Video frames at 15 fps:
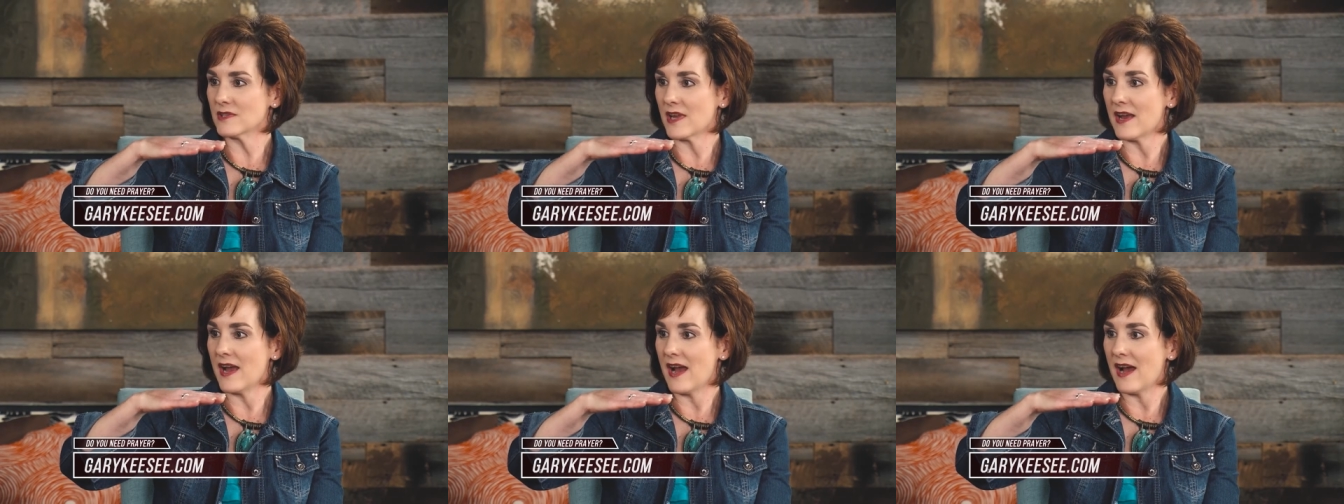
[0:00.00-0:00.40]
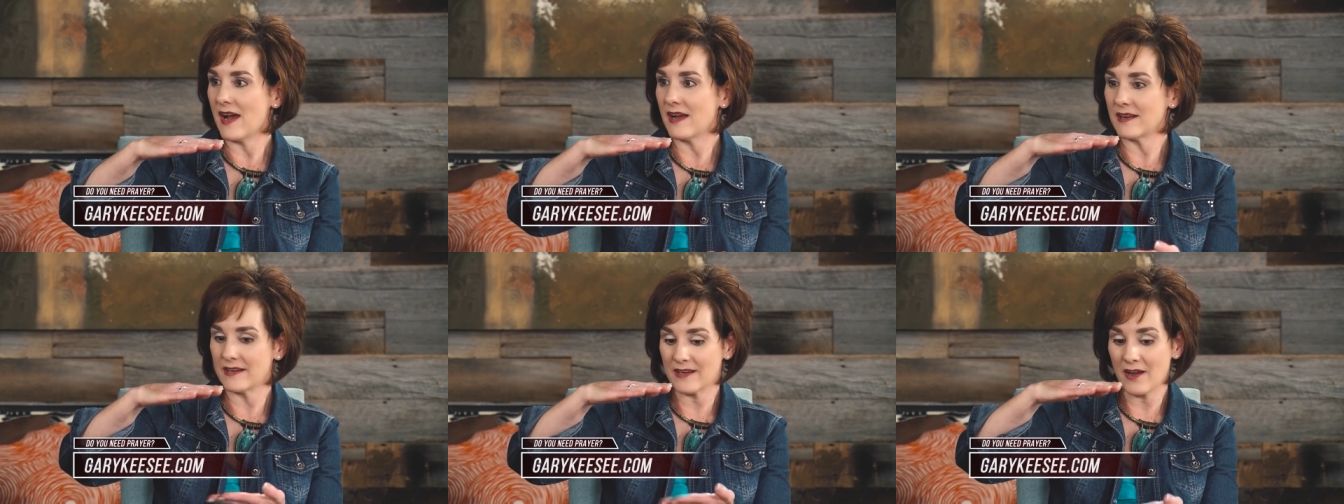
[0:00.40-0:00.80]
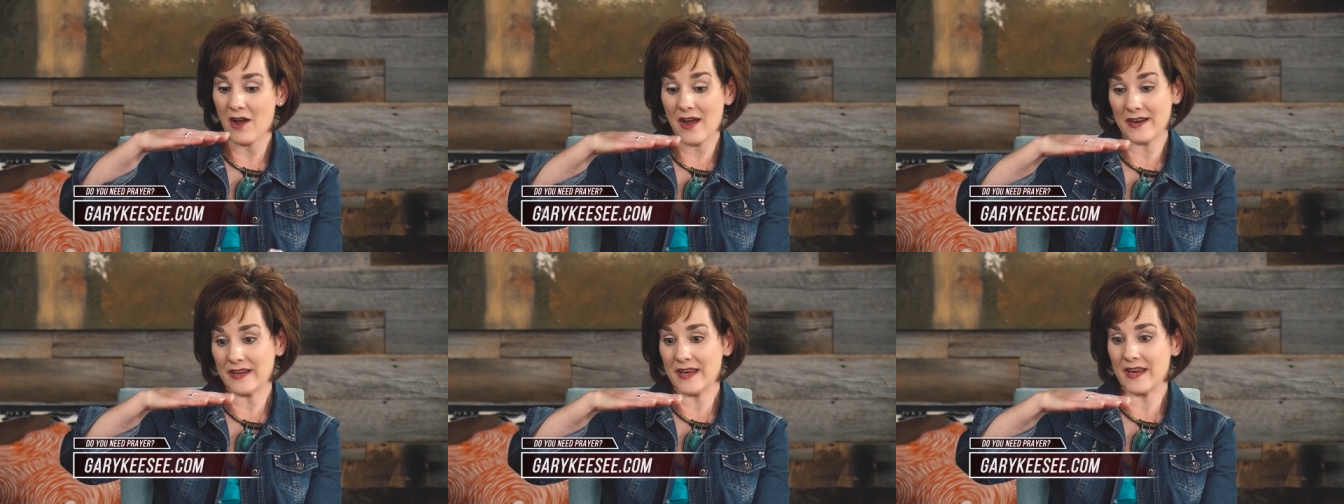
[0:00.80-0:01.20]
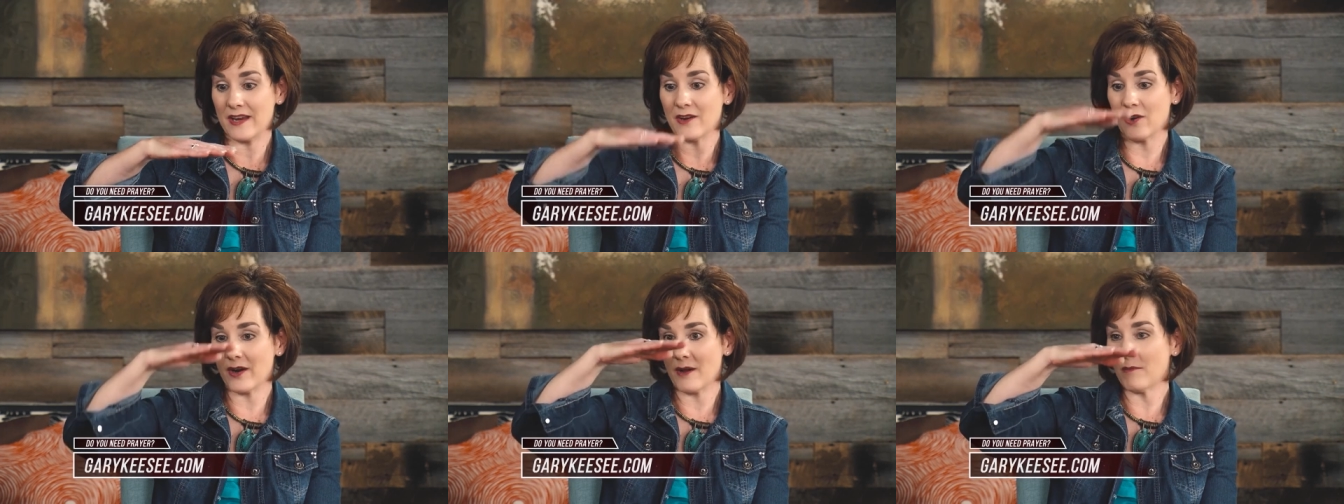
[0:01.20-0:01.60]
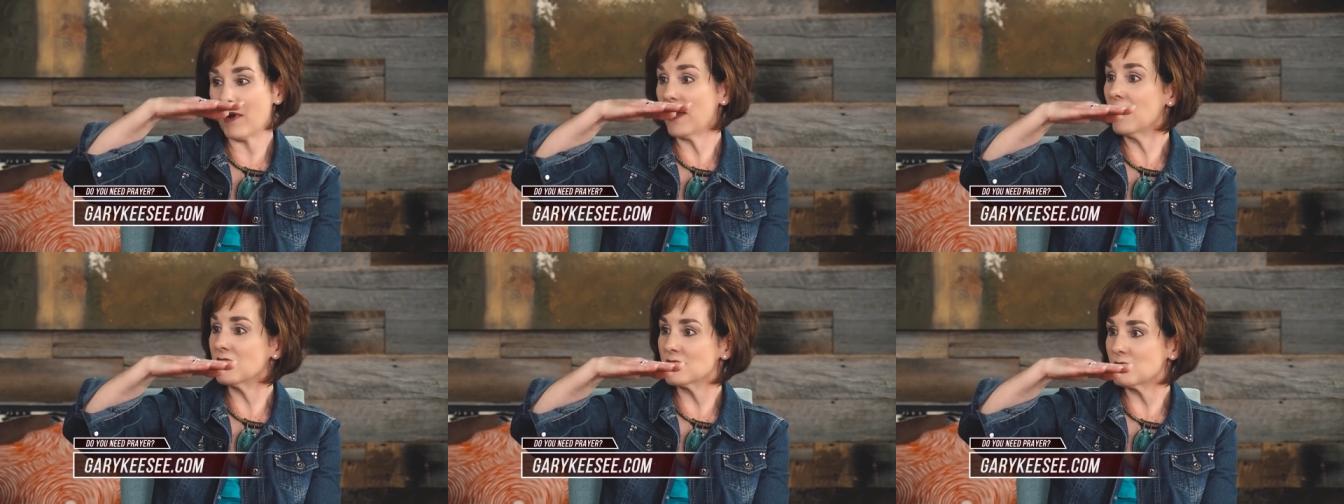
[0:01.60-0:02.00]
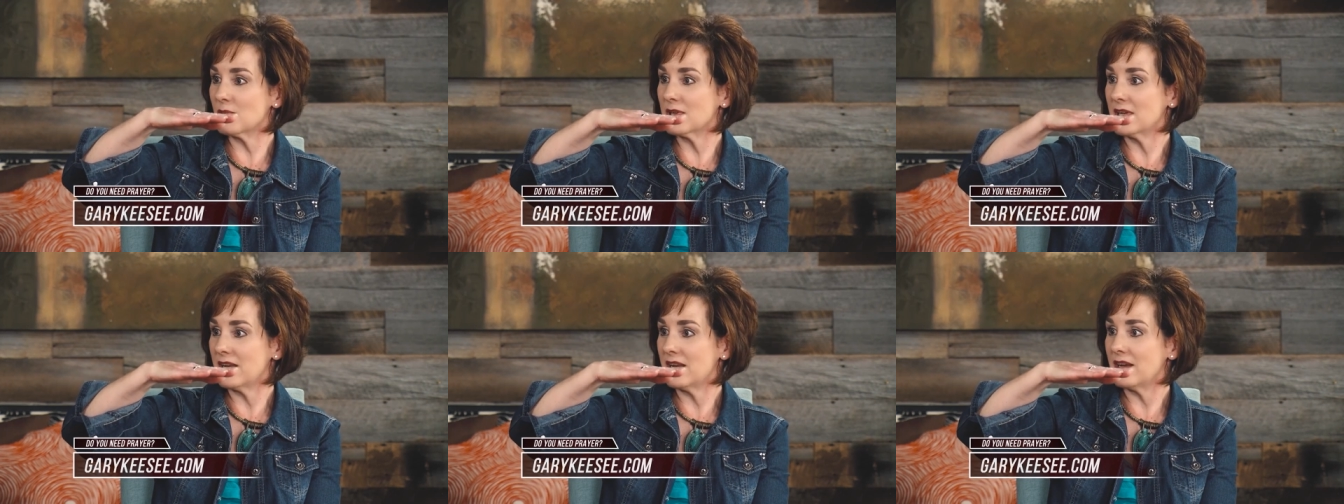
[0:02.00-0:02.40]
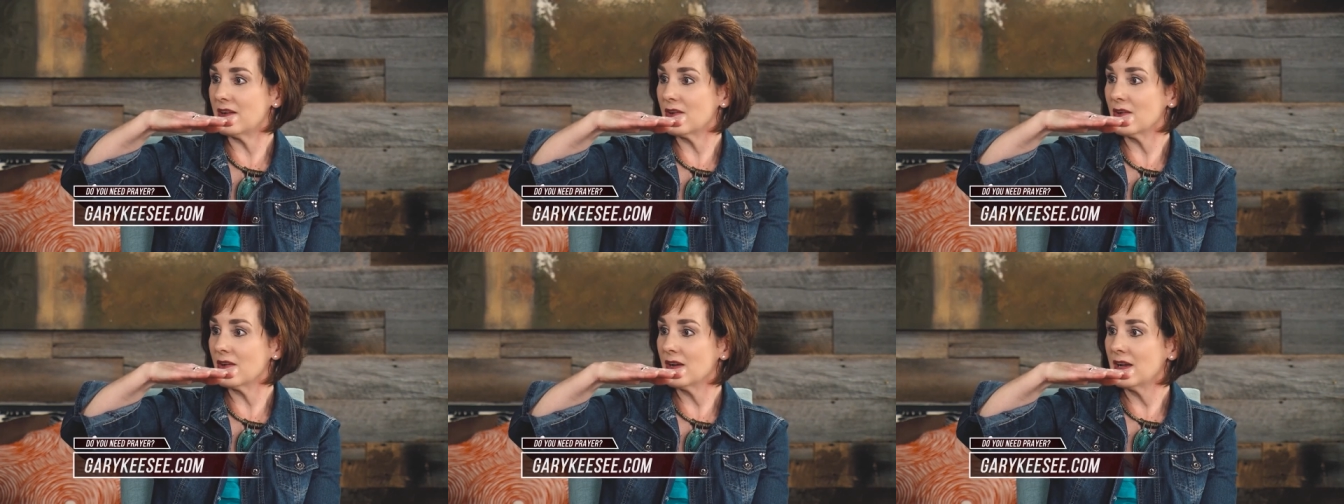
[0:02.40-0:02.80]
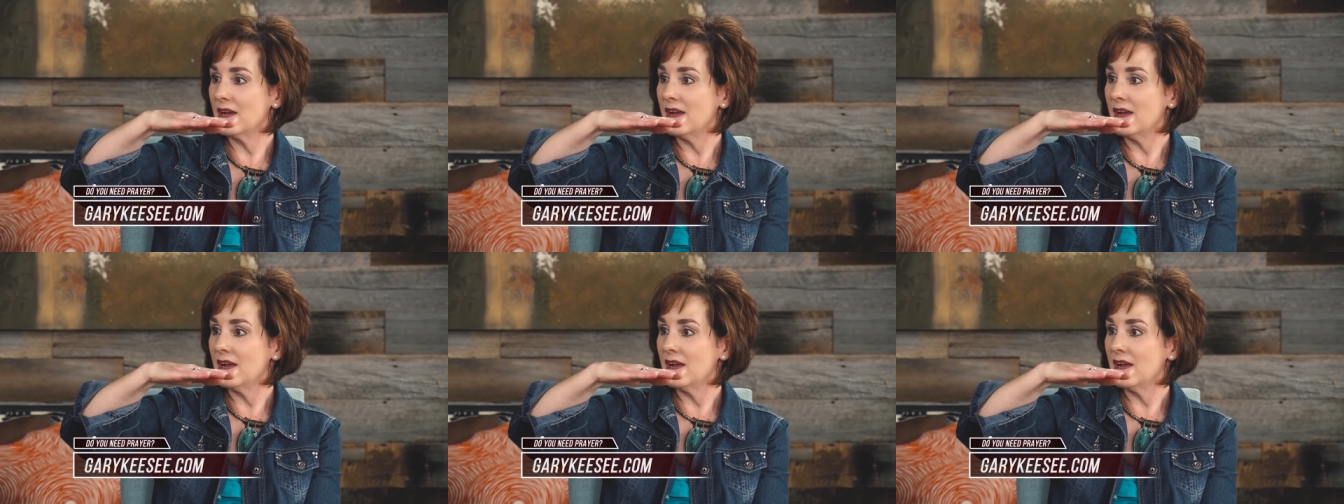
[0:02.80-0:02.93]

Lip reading: I had God here and my husband here,